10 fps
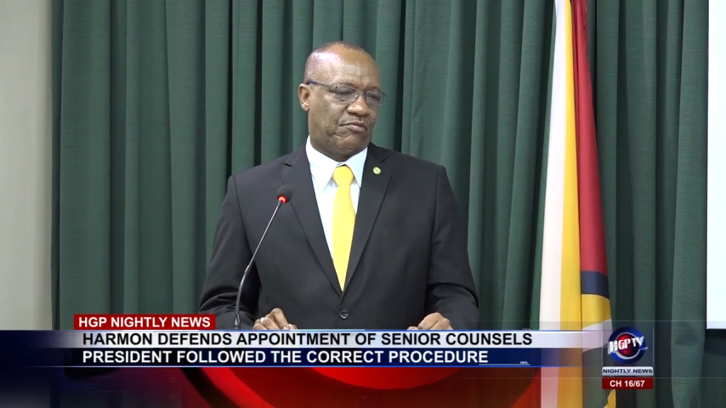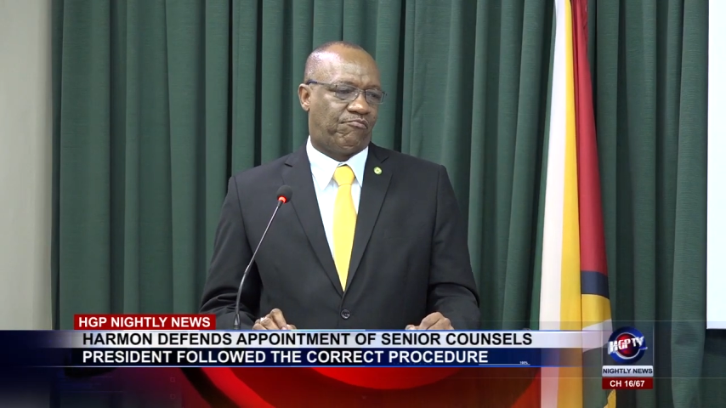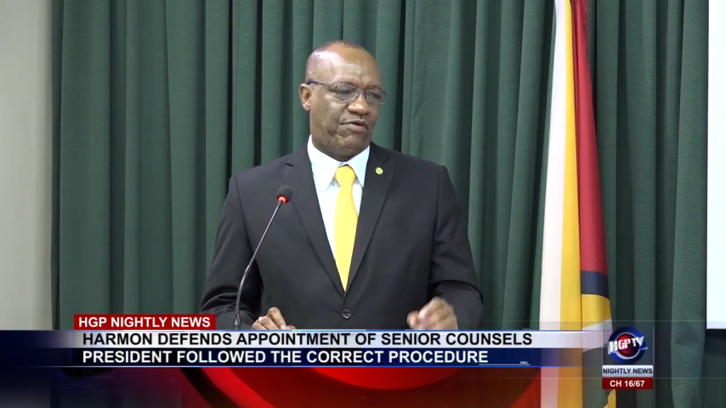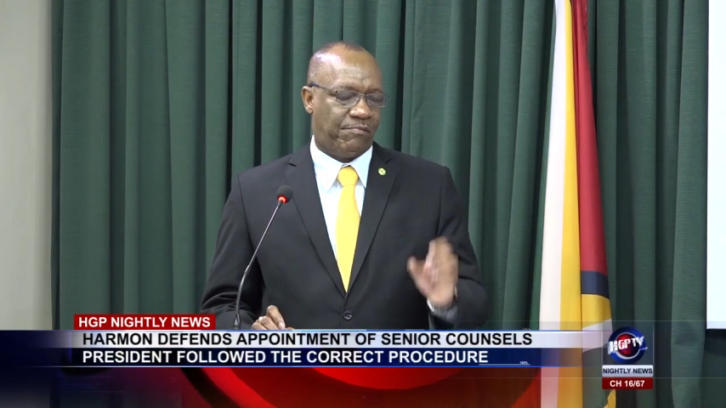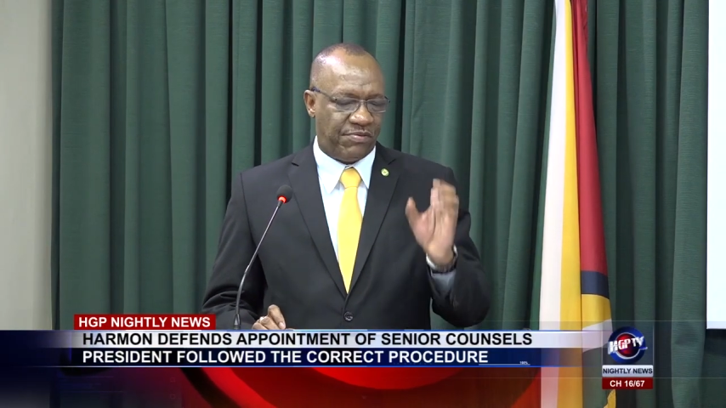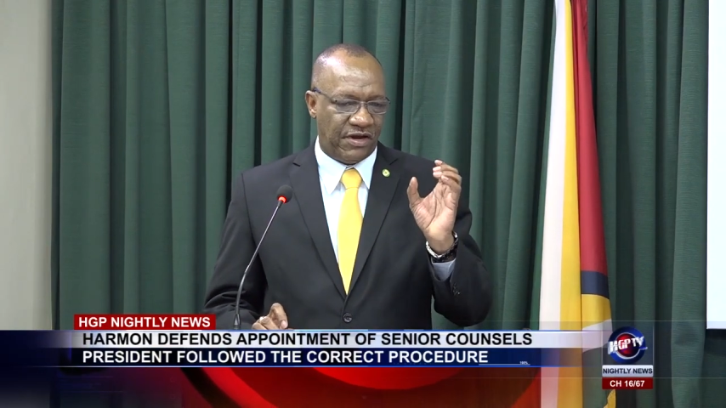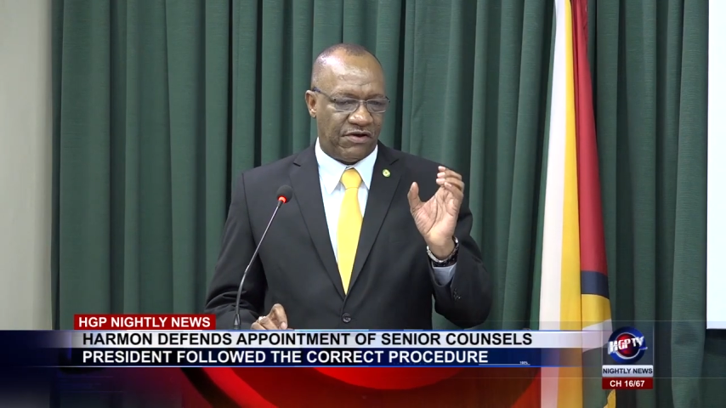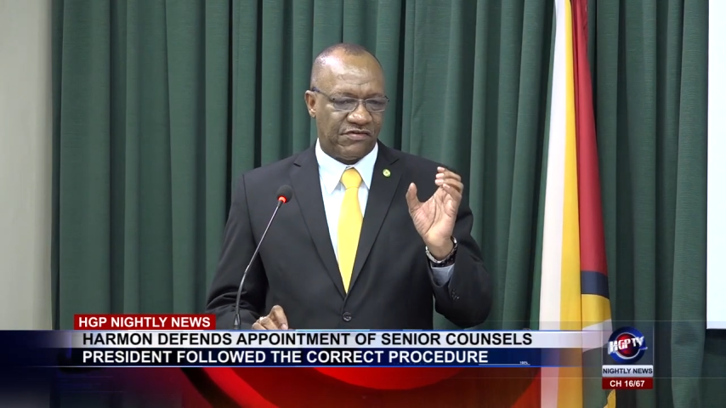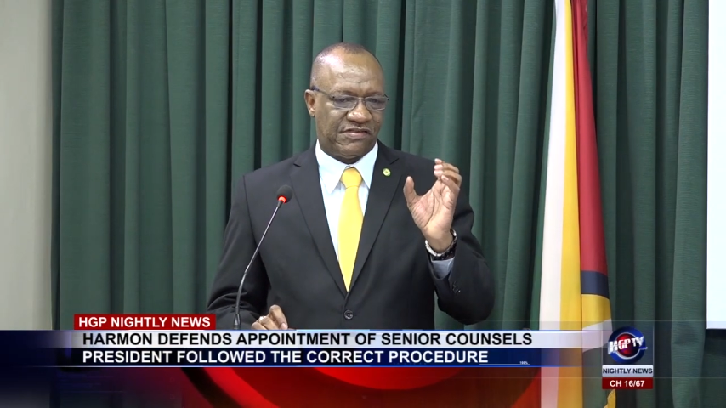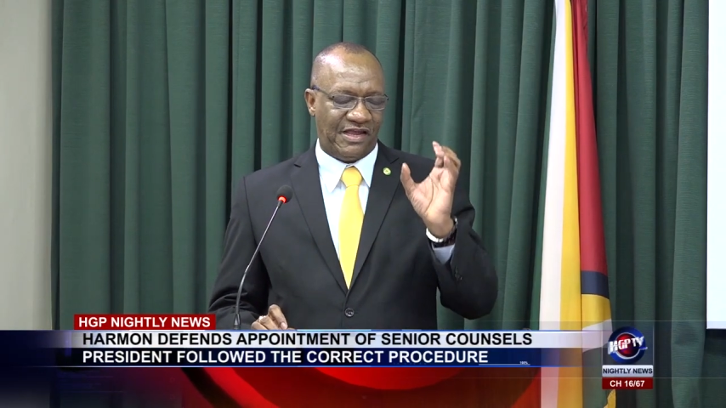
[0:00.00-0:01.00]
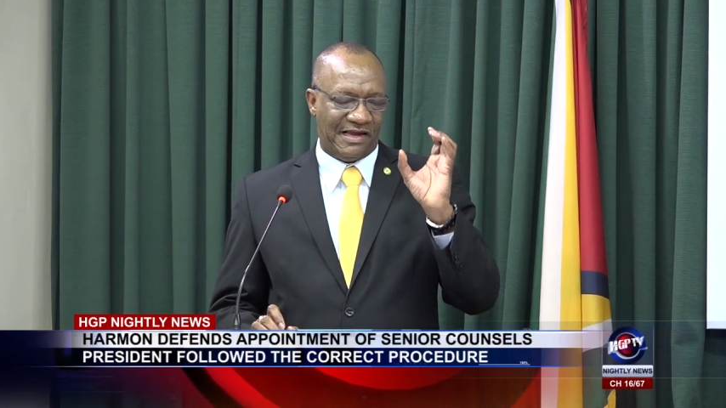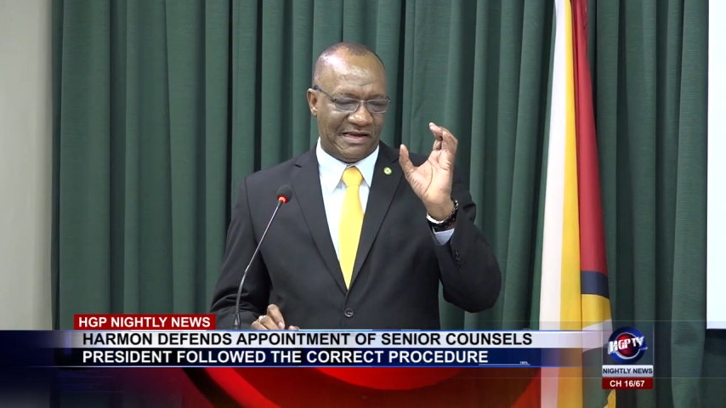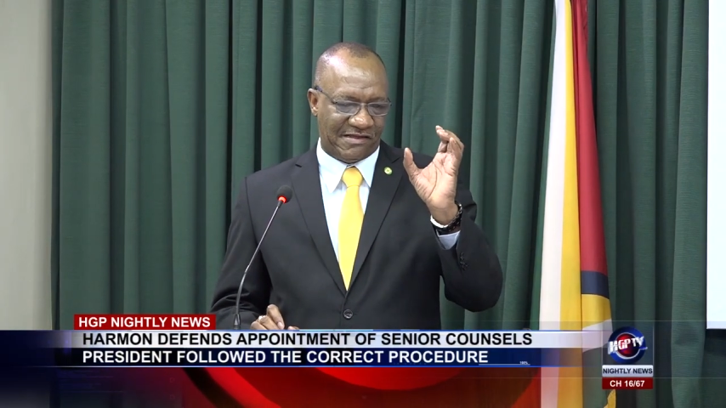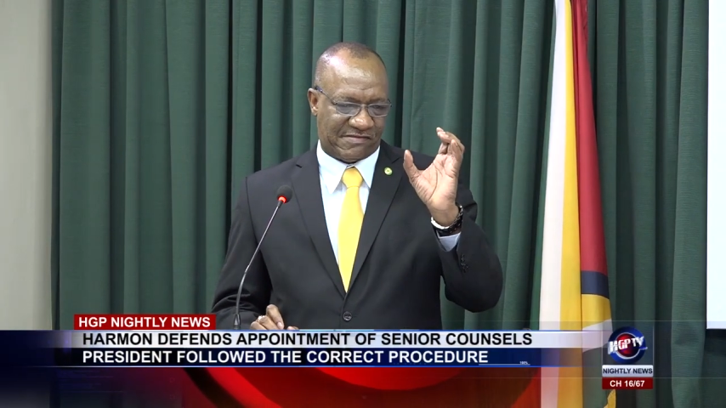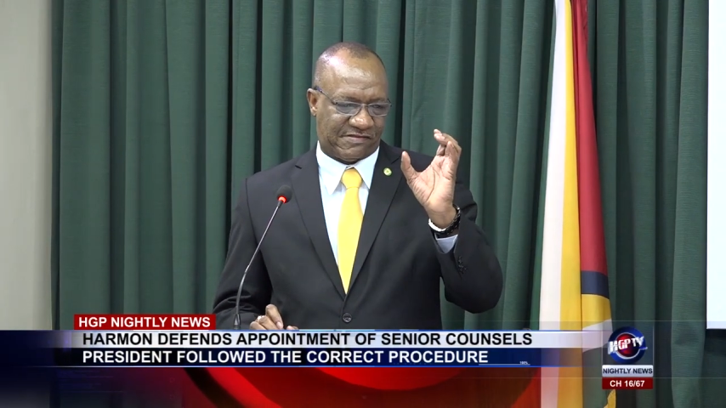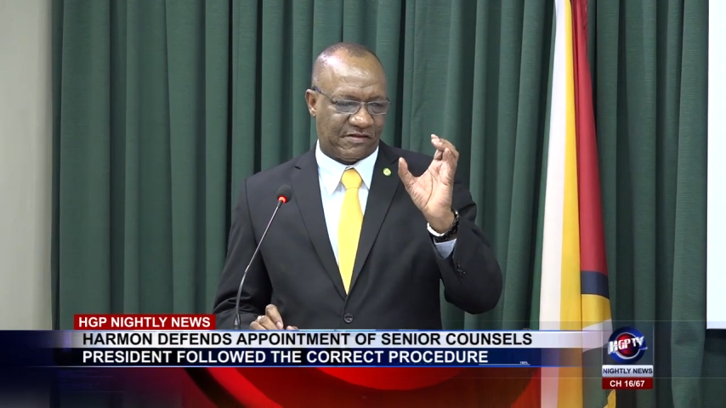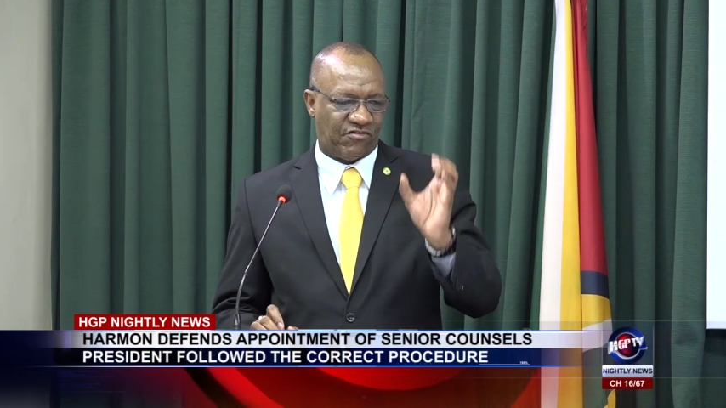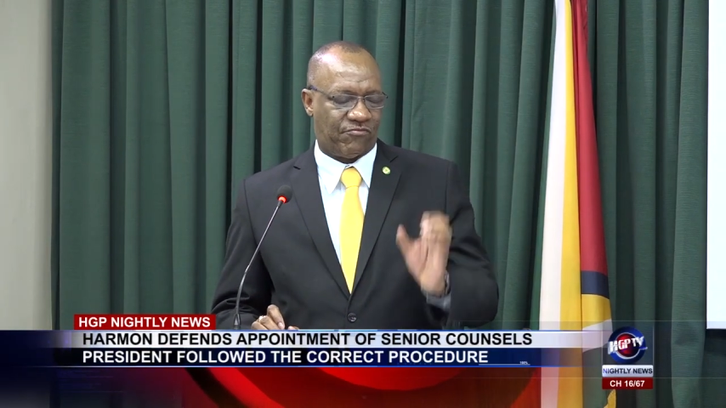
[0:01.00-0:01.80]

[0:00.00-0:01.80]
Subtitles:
prepares a list of